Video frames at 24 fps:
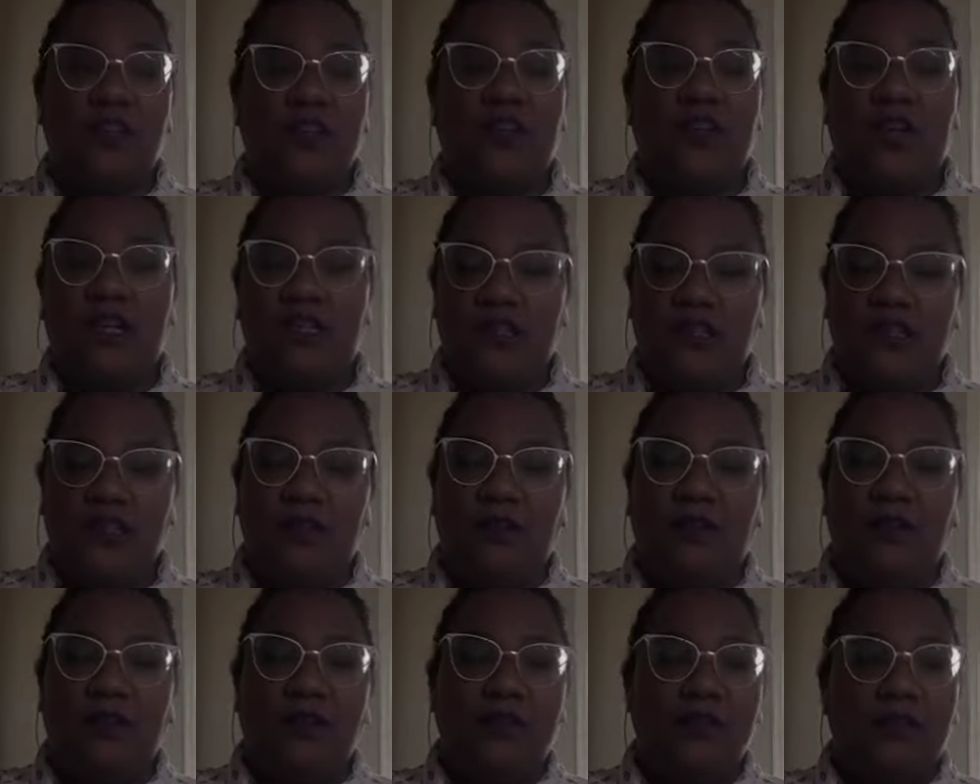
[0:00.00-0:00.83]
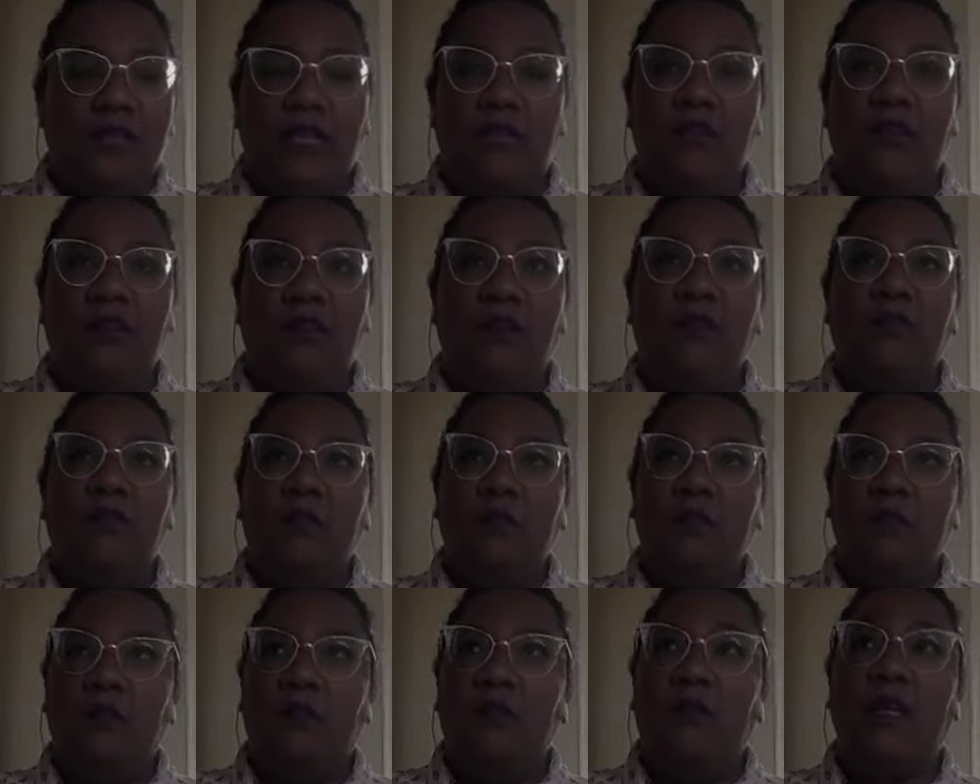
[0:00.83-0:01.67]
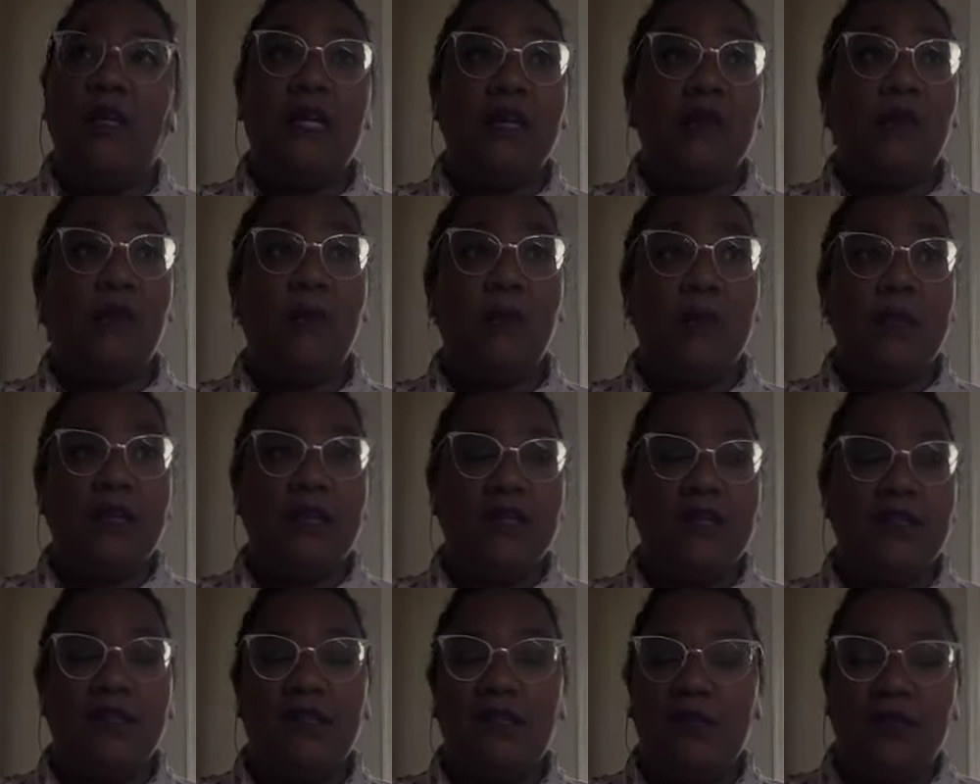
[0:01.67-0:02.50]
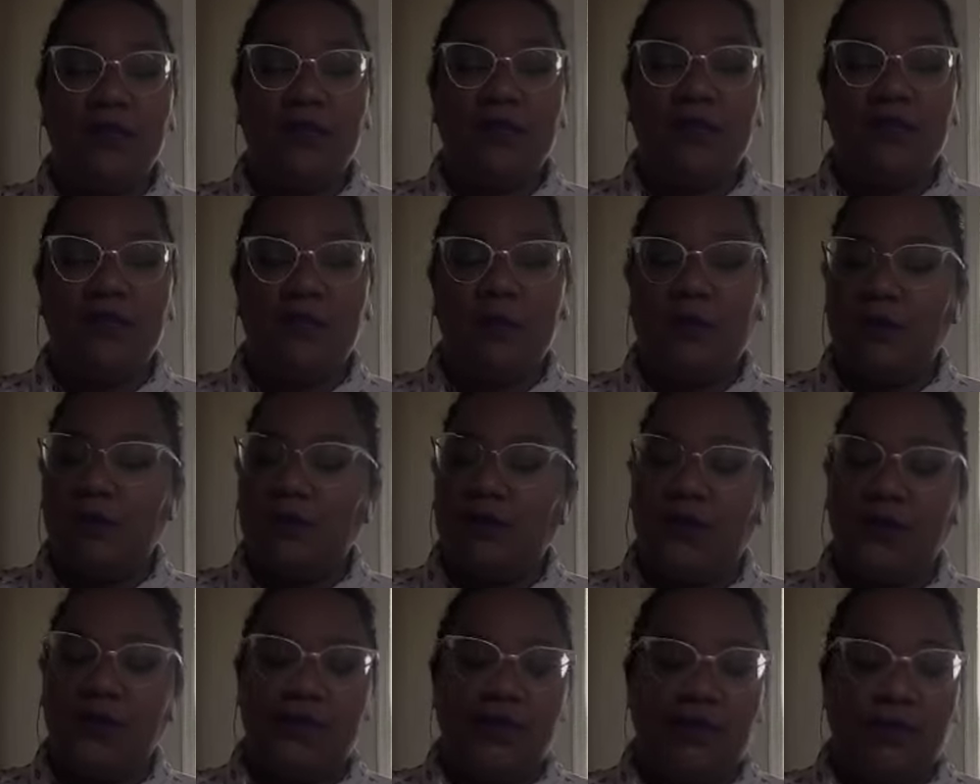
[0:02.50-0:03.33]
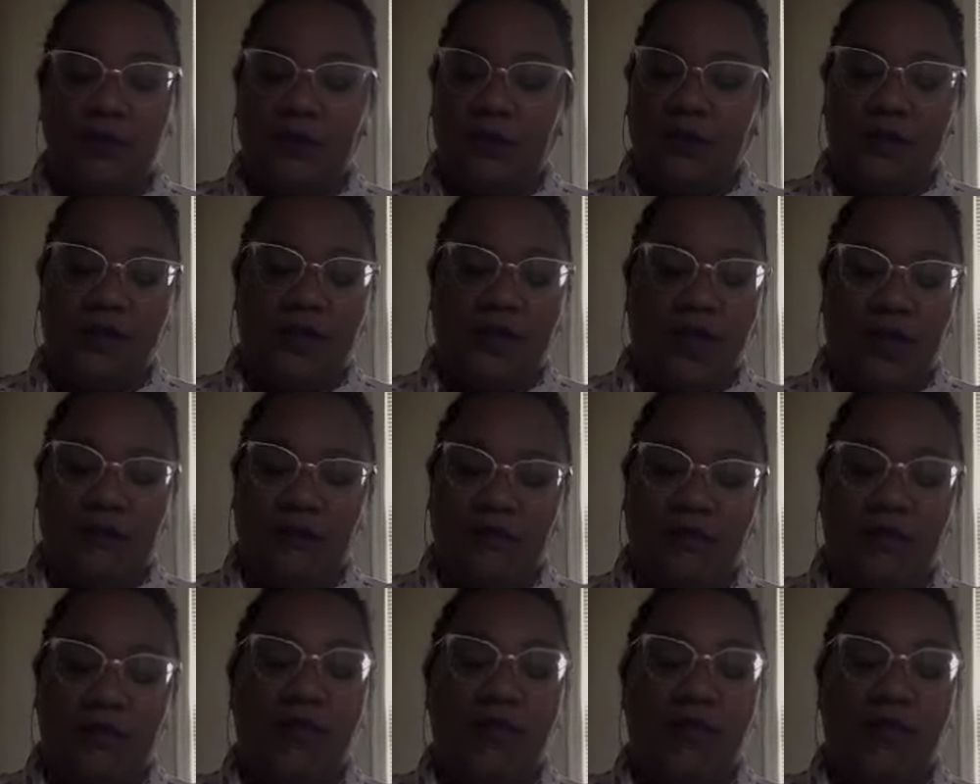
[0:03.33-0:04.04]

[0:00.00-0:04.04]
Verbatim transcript: are actually, they love you, and they're like, "Can we be on the Zoom?" I was like, "No, I've